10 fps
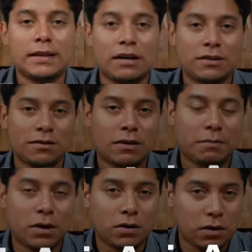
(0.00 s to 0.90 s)
Now let's talk
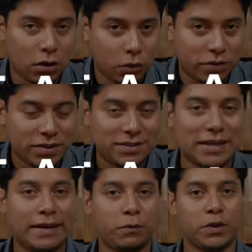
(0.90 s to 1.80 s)
about clothes,
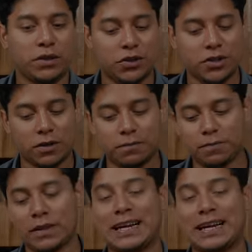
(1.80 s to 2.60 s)
starting with the shirt.